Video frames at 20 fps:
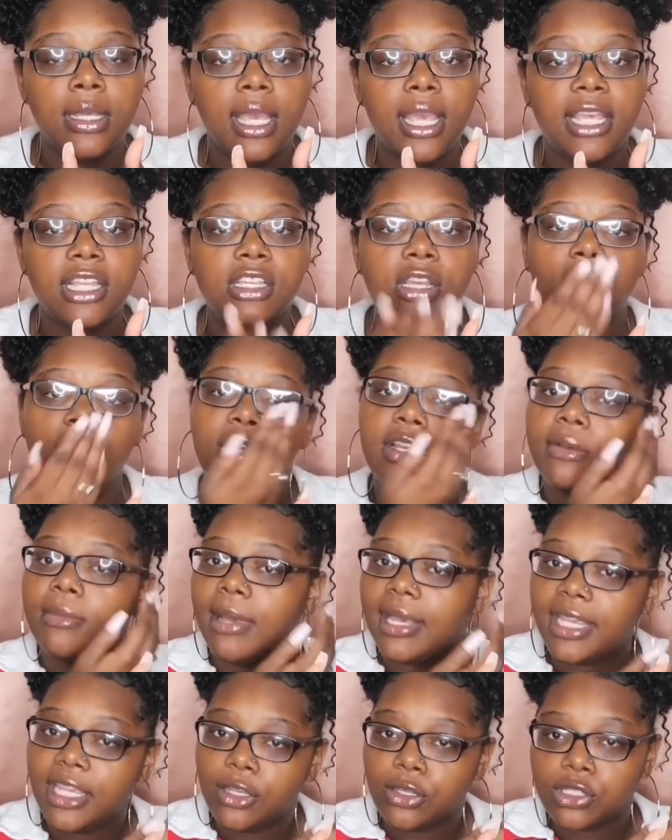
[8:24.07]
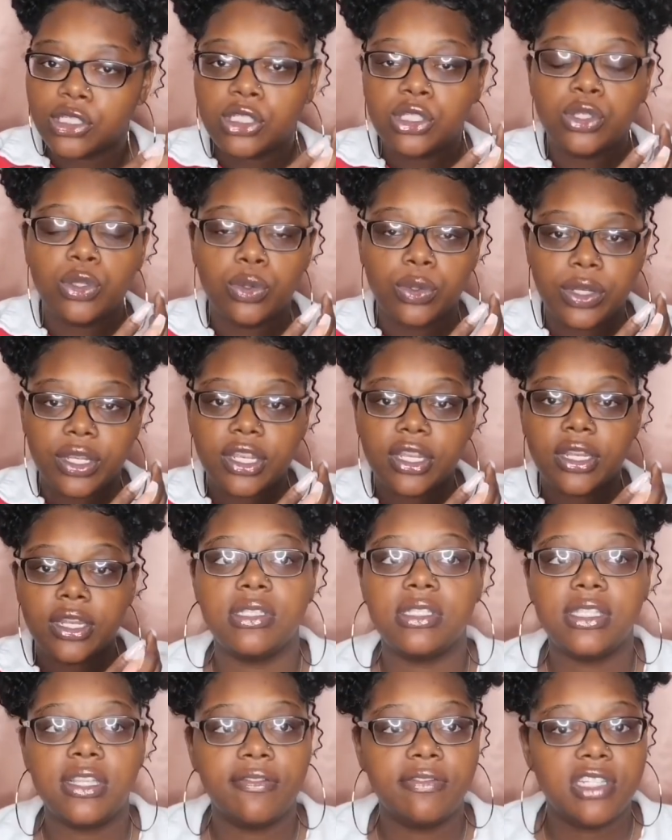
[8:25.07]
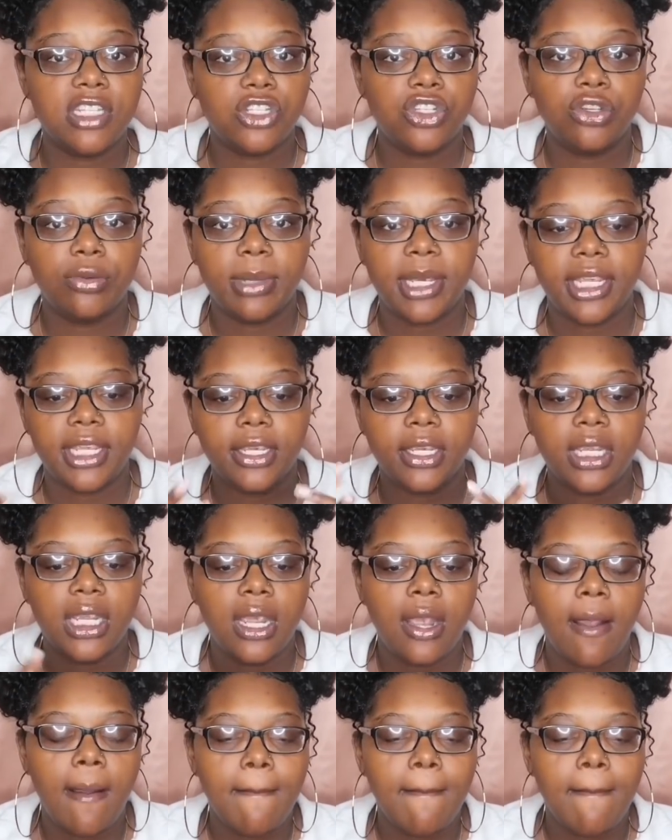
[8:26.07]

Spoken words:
and her in my ear snoring with stuffed tissue in my ear.